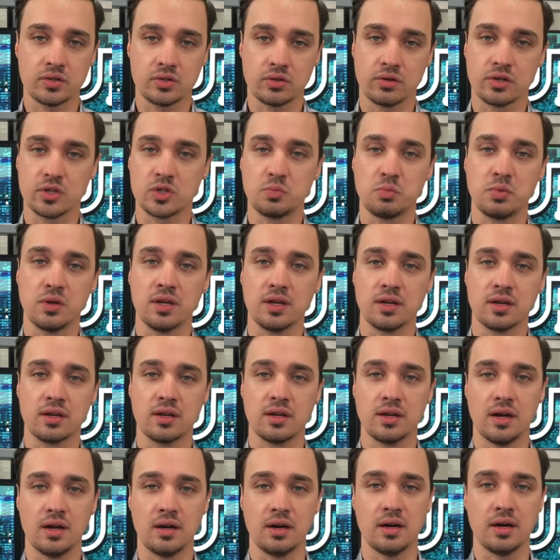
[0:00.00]
so to speak.
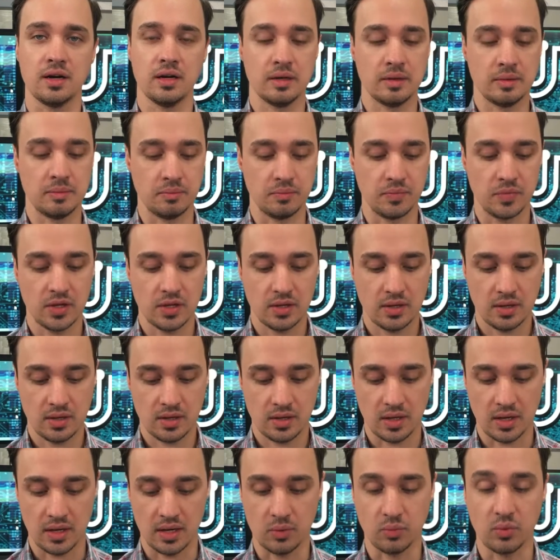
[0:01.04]

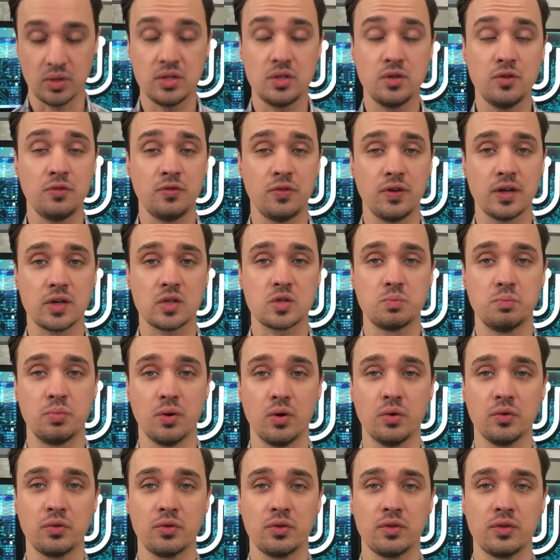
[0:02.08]
And we do fix
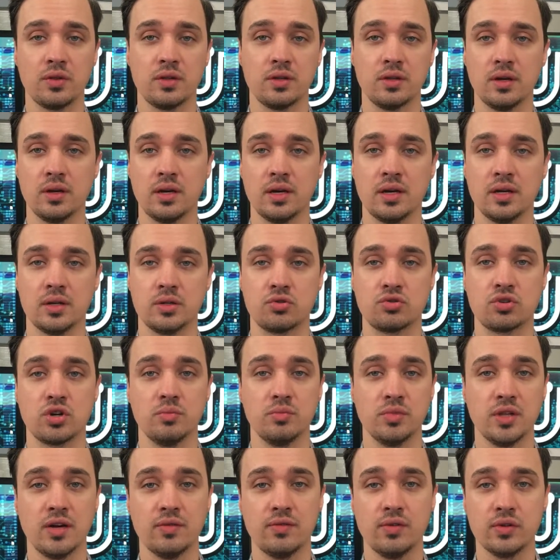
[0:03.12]
both
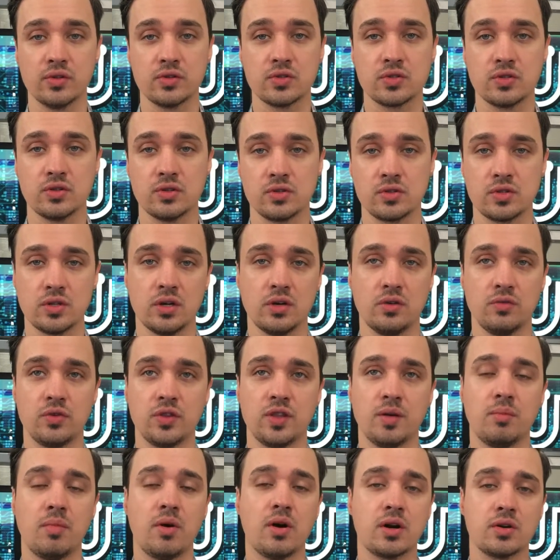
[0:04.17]
trim levels. So for
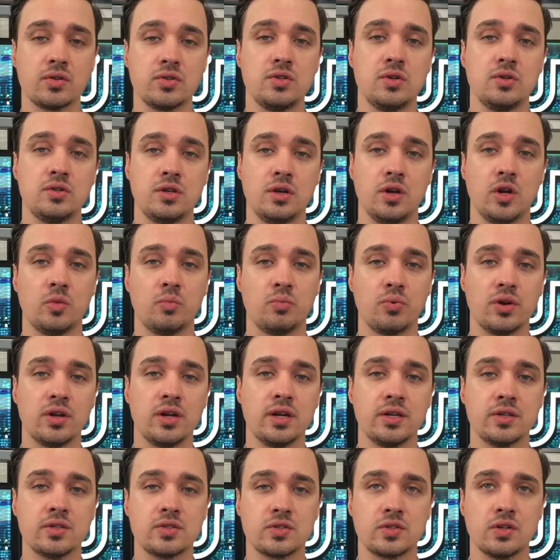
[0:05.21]
the Mark II Toyota
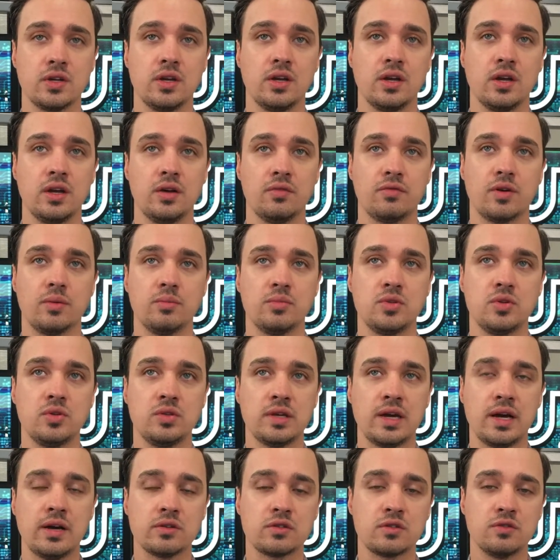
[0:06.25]
Prius from
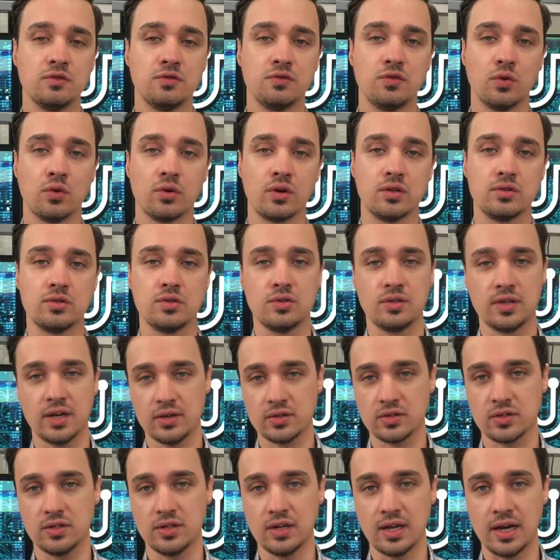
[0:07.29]
2004 to
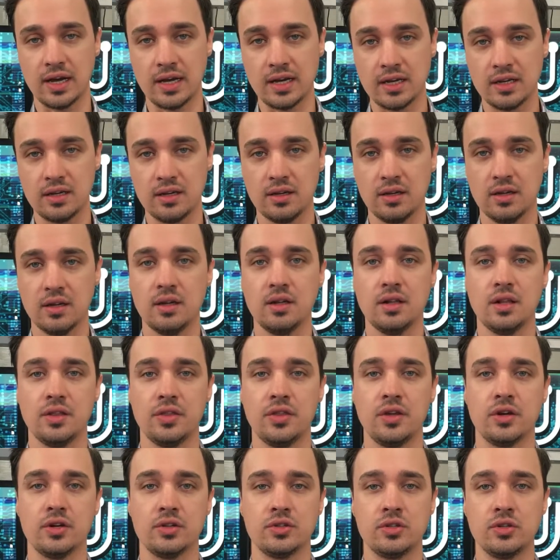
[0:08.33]
2009,
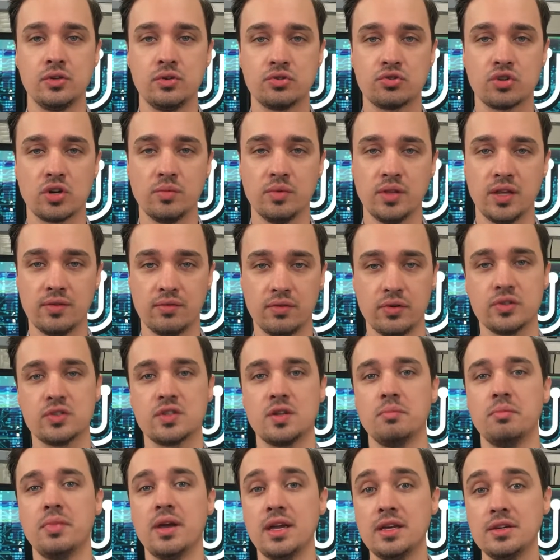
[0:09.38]
there are 2 trim levels:
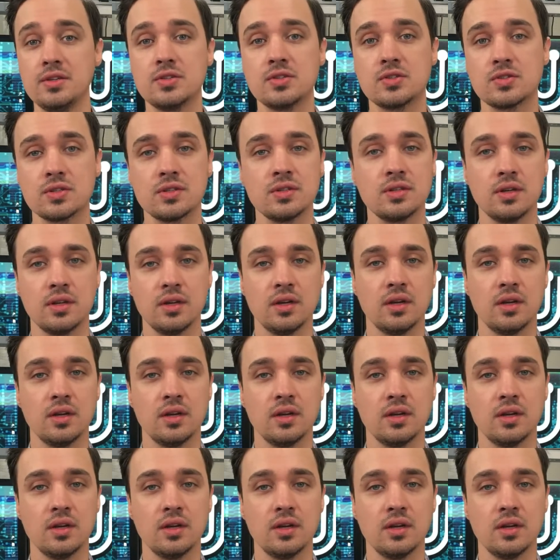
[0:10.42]
the base,